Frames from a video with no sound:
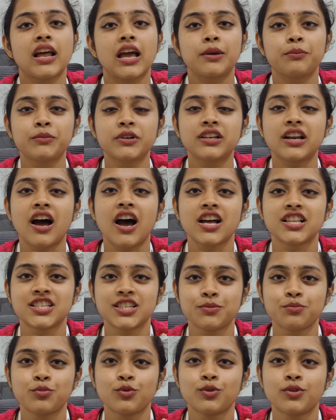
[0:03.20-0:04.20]
in NIPER
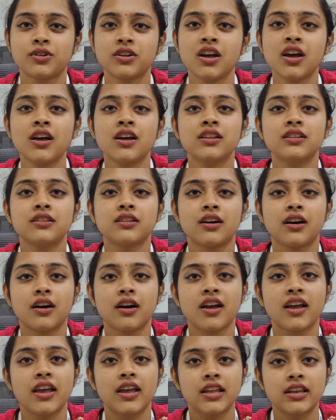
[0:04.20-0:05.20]
Hajipur,
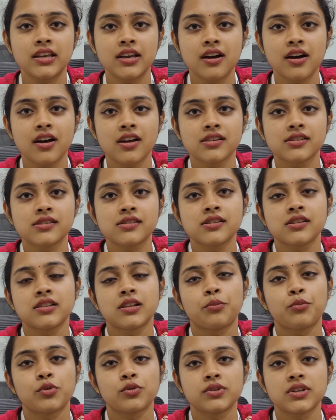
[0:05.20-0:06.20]
the
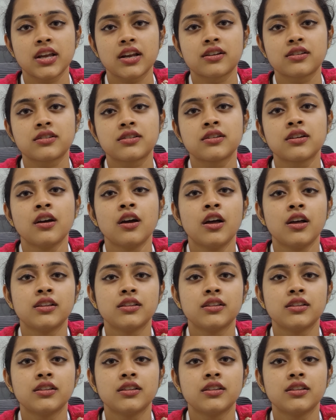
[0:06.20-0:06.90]
areas, the project